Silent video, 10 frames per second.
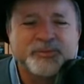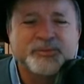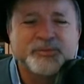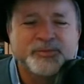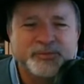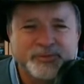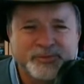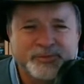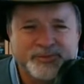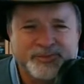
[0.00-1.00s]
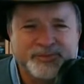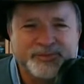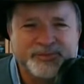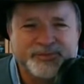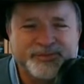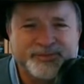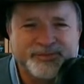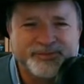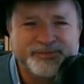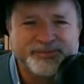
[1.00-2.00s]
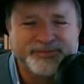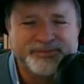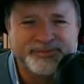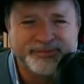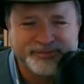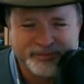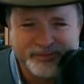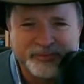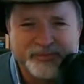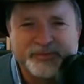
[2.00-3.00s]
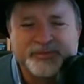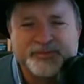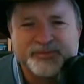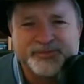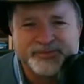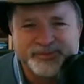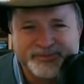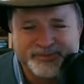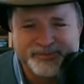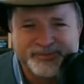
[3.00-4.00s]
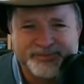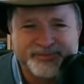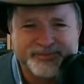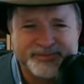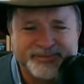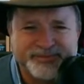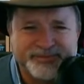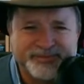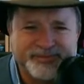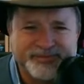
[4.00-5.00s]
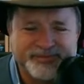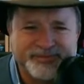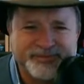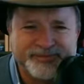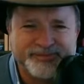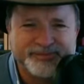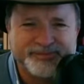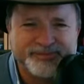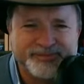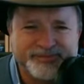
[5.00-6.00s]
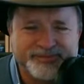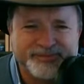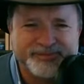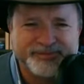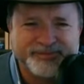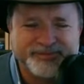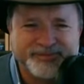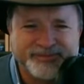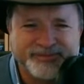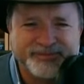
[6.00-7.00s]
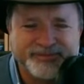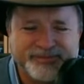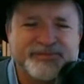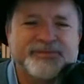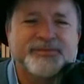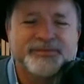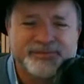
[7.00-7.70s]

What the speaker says: [no speech]